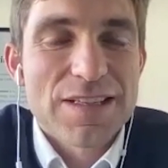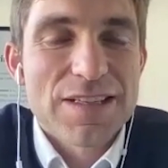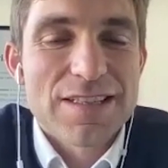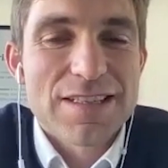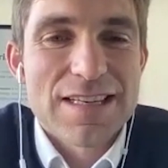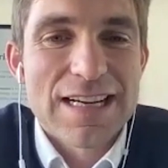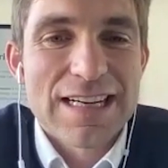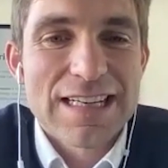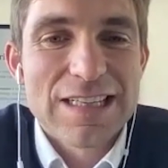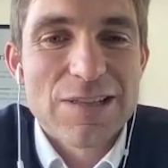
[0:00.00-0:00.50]

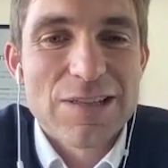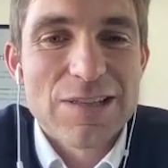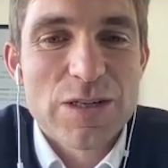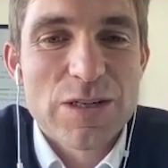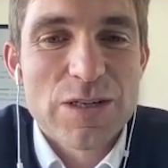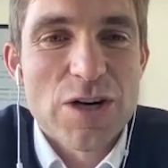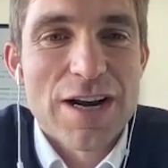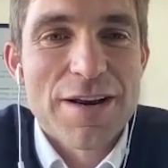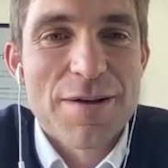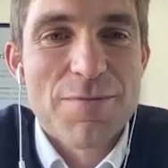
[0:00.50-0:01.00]
Exactly. We're
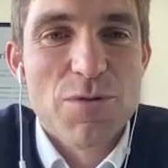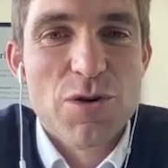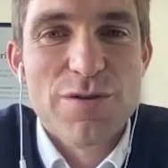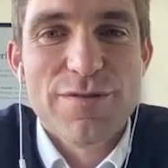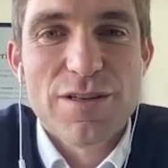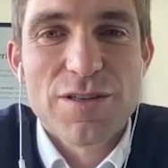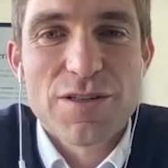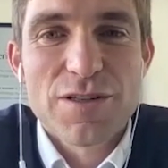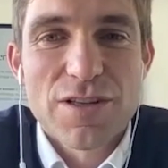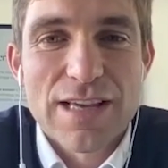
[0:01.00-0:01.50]
trying to
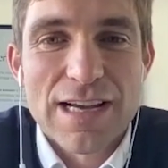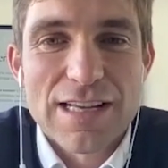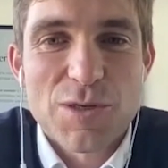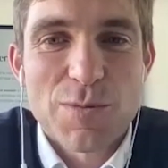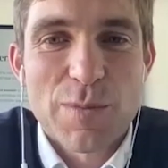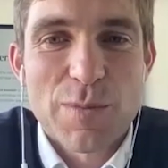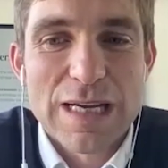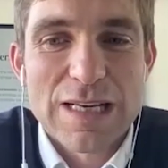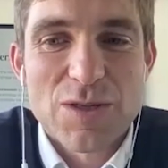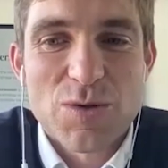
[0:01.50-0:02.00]
move into that
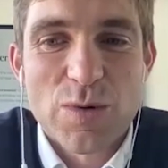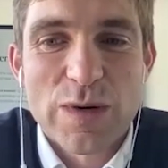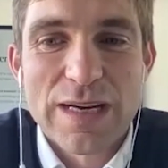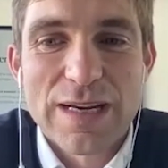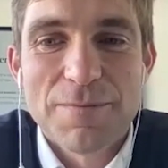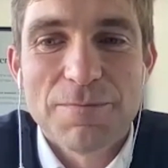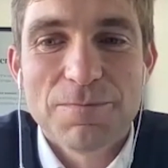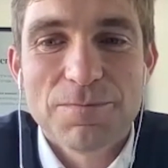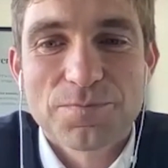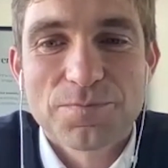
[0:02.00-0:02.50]
space
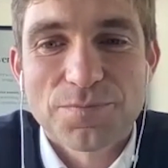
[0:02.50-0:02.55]
where